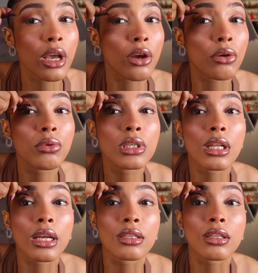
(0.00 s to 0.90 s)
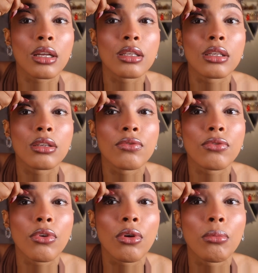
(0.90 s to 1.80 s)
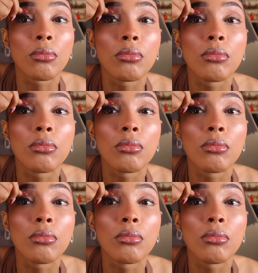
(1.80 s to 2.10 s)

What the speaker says: I always like starting from